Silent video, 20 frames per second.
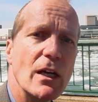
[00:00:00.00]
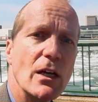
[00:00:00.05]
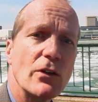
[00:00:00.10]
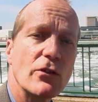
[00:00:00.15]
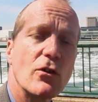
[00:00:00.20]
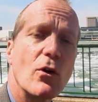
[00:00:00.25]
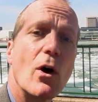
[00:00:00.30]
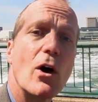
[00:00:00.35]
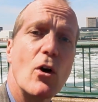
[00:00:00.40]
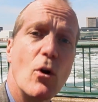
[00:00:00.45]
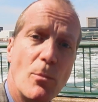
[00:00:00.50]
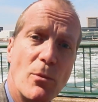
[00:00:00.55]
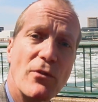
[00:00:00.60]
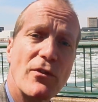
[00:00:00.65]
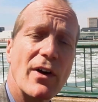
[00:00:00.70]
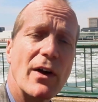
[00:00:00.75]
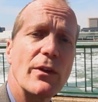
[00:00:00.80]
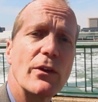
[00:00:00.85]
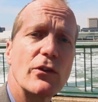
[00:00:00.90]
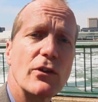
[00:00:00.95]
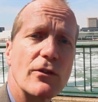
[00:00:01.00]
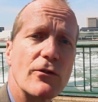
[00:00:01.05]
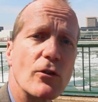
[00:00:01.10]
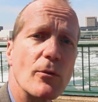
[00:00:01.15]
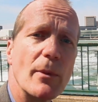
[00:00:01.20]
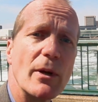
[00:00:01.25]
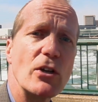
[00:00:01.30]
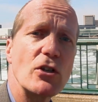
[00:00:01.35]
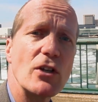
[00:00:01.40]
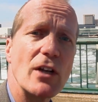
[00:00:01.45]
So I hope you found this
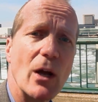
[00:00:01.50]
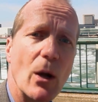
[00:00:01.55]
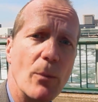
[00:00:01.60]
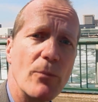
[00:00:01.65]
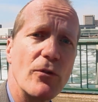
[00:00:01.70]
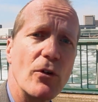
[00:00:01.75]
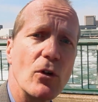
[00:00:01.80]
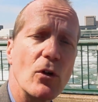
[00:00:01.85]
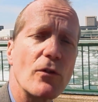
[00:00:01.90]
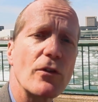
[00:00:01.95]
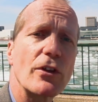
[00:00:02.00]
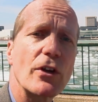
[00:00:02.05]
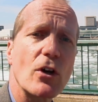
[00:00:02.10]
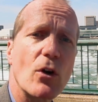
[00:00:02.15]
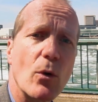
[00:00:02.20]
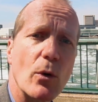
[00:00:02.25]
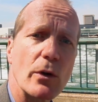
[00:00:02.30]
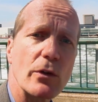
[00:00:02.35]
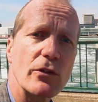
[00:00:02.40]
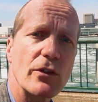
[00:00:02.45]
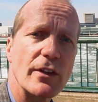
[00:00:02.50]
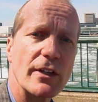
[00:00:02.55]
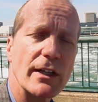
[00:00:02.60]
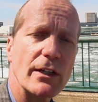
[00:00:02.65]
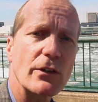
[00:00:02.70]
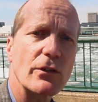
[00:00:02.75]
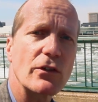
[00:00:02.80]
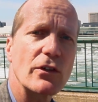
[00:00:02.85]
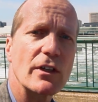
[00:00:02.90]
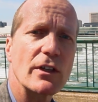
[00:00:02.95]
information helpful. Over the course of the
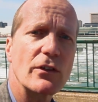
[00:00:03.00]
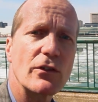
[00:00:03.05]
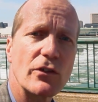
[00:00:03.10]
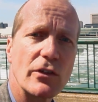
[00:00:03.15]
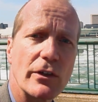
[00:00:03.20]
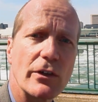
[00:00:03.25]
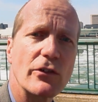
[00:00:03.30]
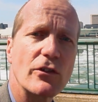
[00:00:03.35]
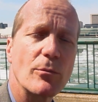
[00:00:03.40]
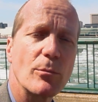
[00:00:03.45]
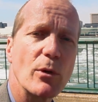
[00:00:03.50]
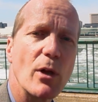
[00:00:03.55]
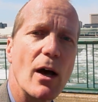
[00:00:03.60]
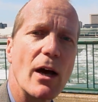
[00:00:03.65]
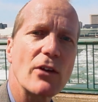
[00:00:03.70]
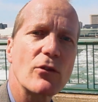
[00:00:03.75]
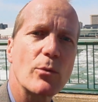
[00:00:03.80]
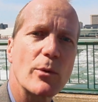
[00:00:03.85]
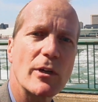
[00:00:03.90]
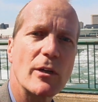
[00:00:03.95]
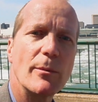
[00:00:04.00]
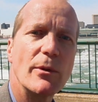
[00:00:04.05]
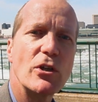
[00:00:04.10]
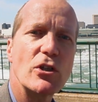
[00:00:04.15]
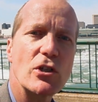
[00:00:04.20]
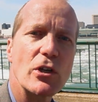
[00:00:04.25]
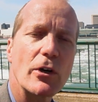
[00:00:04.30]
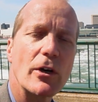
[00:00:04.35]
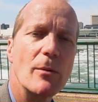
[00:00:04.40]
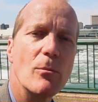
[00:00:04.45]
next series of blogs, we're going to be
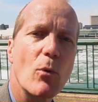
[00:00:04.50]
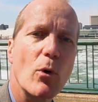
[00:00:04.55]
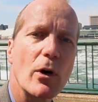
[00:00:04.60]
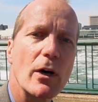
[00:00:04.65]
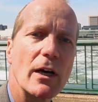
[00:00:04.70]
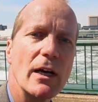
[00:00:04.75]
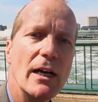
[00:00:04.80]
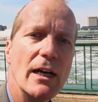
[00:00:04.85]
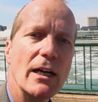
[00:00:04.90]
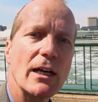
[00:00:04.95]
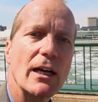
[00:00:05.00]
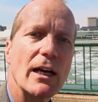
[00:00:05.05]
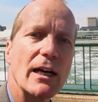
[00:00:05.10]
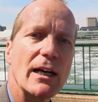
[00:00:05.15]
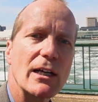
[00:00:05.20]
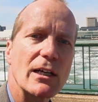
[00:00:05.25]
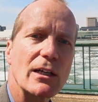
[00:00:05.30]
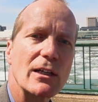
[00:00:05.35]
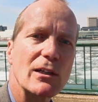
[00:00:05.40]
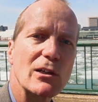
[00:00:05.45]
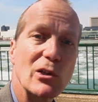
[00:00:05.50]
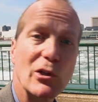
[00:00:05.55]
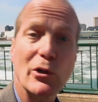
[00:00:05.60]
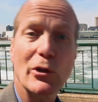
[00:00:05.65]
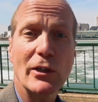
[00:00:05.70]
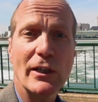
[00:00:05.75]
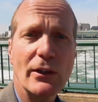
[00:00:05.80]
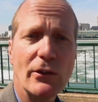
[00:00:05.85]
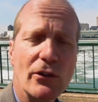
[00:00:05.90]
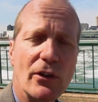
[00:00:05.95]
sharing more
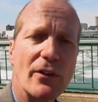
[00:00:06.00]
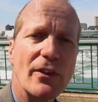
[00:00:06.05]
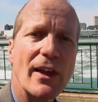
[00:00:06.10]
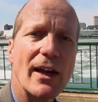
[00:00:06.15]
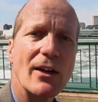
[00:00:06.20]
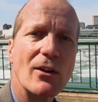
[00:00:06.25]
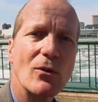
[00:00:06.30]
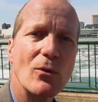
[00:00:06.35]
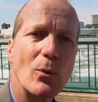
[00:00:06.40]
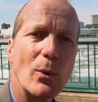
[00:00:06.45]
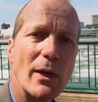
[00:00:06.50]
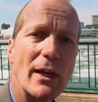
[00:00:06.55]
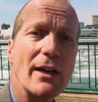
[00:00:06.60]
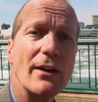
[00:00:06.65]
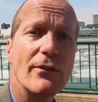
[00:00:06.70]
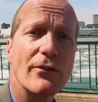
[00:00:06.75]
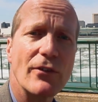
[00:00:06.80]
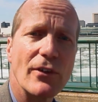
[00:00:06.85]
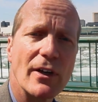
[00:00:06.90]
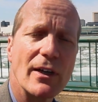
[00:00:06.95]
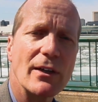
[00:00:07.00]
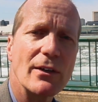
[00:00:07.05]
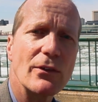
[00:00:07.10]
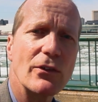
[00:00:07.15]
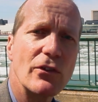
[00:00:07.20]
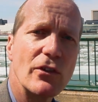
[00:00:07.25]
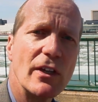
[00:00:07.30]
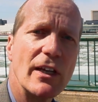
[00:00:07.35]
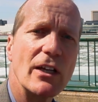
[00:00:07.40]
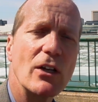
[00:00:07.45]
learnings that we have
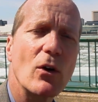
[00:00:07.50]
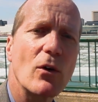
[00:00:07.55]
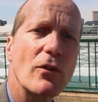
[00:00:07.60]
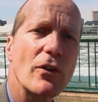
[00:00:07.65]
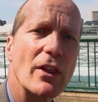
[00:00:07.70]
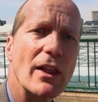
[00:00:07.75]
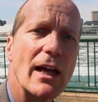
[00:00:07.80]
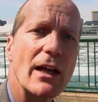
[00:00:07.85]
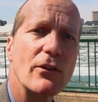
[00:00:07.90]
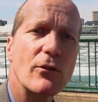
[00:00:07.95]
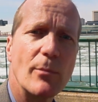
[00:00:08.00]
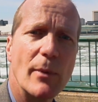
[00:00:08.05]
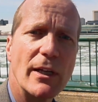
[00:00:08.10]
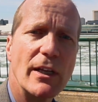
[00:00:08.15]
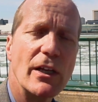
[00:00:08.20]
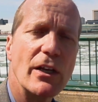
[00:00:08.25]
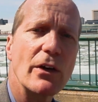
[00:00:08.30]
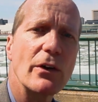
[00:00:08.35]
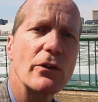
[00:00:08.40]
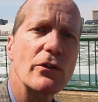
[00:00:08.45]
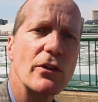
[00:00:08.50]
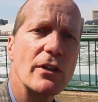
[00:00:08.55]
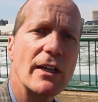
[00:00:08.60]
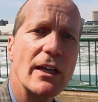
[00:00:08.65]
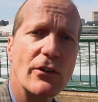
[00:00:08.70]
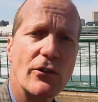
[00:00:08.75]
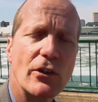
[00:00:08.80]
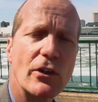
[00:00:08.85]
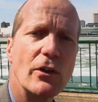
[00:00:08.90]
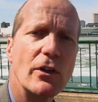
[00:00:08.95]
seen over the last many years in
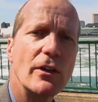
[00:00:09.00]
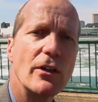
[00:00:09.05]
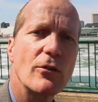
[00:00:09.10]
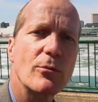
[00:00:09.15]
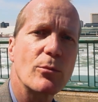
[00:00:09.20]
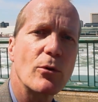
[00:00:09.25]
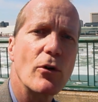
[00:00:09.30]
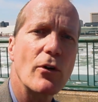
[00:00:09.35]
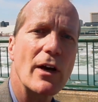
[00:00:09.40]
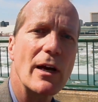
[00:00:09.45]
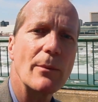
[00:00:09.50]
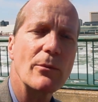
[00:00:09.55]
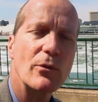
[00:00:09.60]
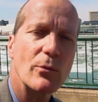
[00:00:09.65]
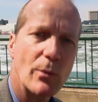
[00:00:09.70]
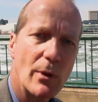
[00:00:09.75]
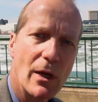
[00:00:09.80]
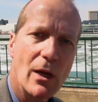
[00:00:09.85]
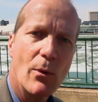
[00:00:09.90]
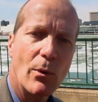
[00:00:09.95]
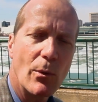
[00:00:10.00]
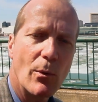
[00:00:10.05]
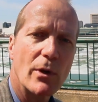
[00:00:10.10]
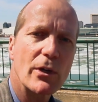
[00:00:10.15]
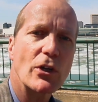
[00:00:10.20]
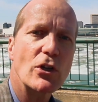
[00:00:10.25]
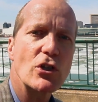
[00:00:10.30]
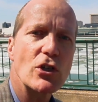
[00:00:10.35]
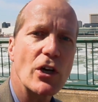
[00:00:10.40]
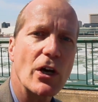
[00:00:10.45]
executing these programs, and we
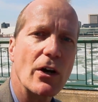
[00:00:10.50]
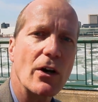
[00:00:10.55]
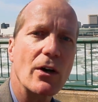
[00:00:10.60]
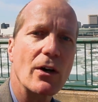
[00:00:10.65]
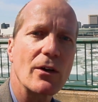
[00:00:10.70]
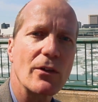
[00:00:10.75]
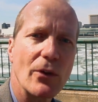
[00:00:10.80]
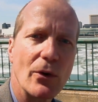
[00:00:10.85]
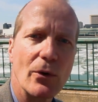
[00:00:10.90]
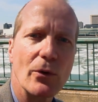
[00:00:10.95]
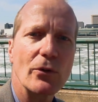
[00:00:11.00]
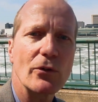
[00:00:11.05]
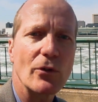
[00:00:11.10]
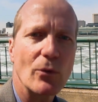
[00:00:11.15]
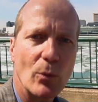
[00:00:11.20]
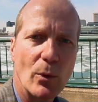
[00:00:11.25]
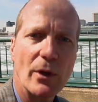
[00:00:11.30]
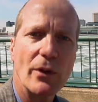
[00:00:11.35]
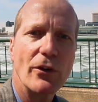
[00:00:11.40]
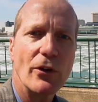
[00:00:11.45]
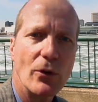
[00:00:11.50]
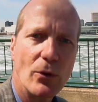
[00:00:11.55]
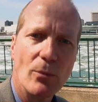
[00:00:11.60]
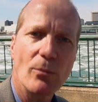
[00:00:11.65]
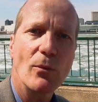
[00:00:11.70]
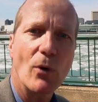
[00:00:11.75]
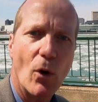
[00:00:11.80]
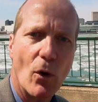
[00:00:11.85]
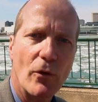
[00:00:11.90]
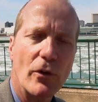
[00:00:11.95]
want to share those with you
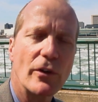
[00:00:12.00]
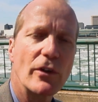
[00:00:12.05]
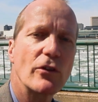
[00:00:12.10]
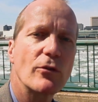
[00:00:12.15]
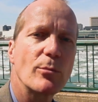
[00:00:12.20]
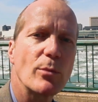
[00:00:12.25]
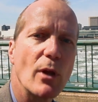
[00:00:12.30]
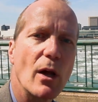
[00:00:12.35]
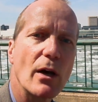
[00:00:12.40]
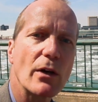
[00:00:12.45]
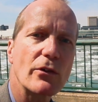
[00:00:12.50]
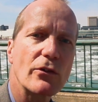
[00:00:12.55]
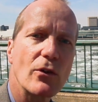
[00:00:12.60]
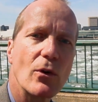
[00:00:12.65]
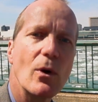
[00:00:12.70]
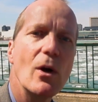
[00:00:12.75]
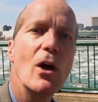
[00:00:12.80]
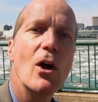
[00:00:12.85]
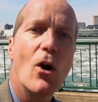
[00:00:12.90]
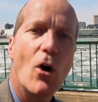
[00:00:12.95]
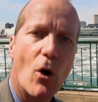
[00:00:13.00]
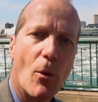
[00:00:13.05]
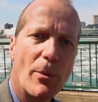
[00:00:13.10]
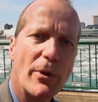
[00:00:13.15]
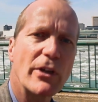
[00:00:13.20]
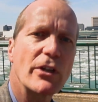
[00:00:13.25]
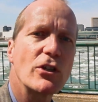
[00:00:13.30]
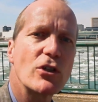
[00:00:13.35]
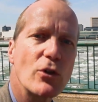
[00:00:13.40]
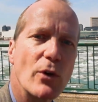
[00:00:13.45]
over these blogs. So hope
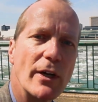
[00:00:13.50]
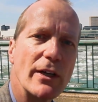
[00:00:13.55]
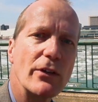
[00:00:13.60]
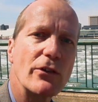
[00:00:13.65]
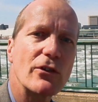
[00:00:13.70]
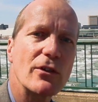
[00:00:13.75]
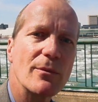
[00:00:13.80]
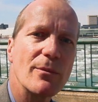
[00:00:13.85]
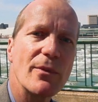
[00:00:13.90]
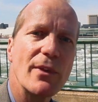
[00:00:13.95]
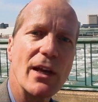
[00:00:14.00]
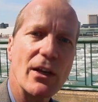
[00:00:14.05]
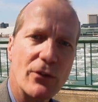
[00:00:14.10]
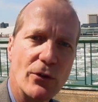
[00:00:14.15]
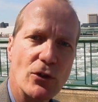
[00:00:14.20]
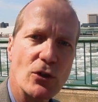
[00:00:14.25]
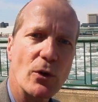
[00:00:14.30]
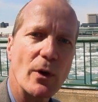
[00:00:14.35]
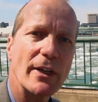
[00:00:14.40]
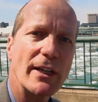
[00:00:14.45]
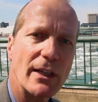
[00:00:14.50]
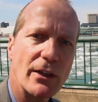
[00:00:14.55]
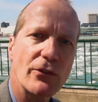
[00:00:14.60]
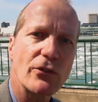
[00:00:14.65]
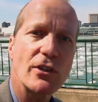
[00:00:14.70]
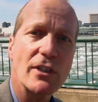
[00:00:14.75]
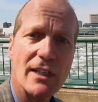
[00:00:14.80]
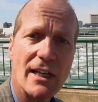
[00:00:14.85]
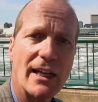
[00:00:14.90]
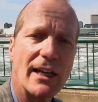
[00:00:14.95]
you can join us, and thanks for joining us
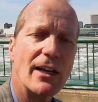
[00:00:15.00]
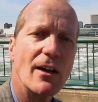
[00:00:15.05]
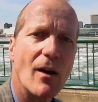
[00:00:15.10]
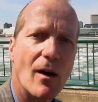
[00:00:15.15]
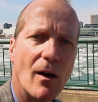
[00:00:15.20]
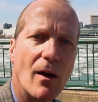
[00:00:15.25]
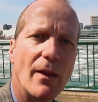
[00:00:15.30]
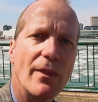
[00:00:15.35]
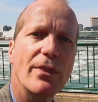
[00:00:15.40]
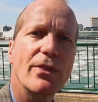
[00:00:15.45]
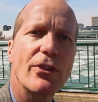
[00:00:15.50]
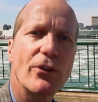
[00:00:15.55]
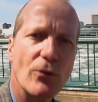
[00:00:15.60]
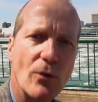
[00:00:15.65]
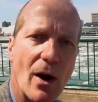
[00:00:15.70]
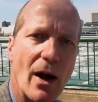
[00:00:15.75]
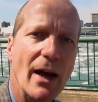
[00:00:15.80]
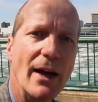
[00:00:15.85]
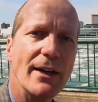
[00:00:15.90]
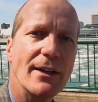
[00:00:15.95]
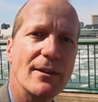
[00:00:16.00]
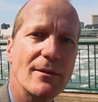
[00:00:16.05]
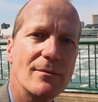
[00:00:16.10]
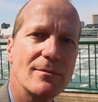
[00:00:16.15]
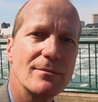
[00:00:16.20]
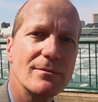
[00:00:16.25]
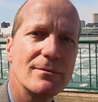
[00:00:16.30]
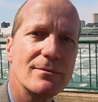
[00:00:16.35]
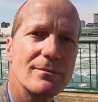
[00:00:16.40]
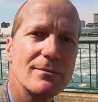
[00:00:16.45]
today on The
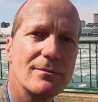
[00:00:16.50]
Ride.